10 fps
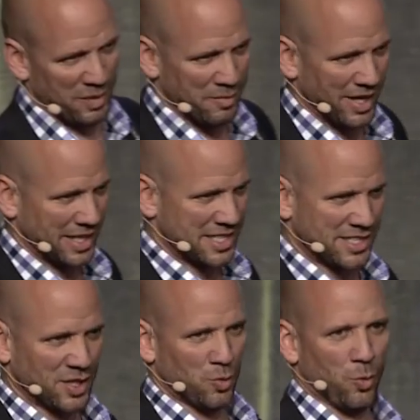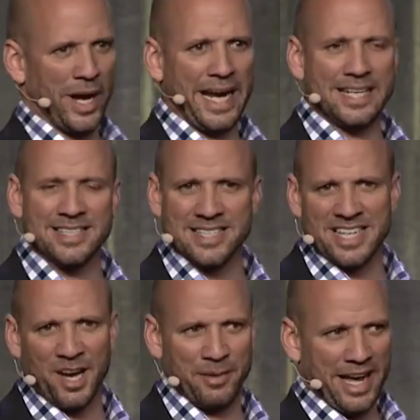buddies couldn't wait to
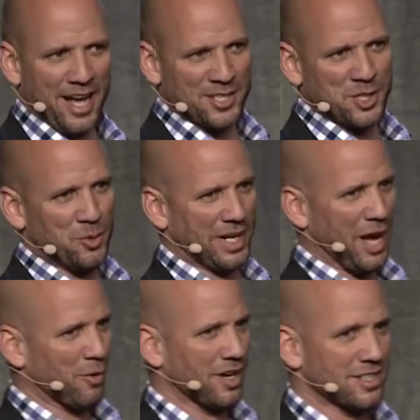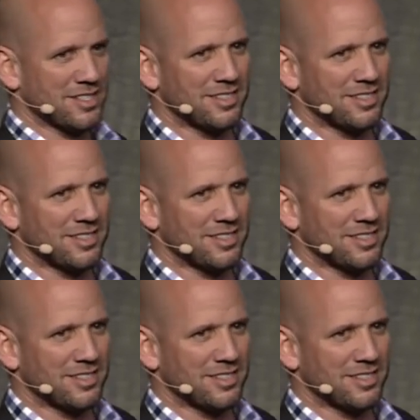tell me how stupid I was.